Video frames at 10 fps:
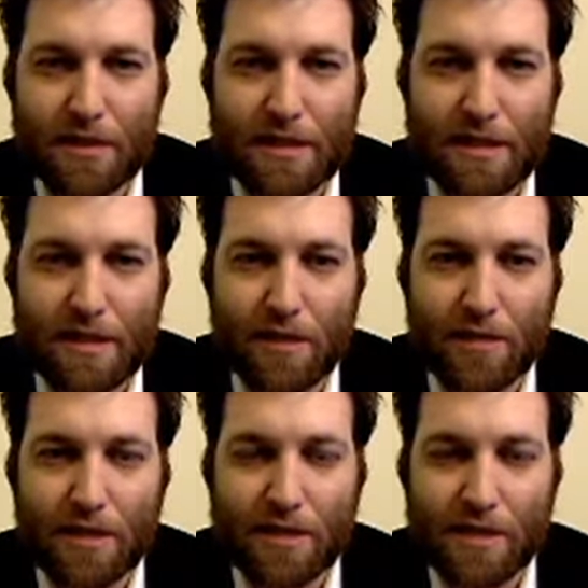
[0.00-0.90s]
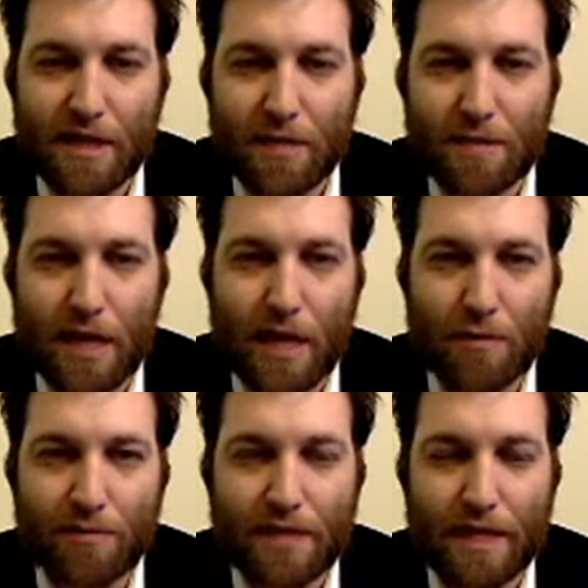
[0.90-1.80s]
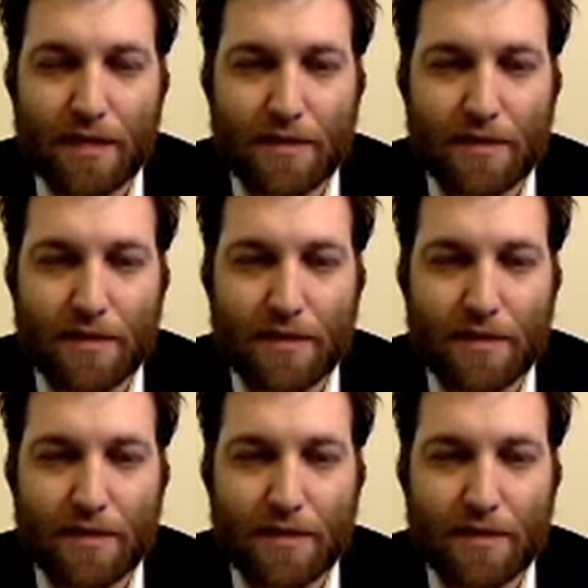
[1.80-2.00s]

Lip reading: dealing with the same type of data.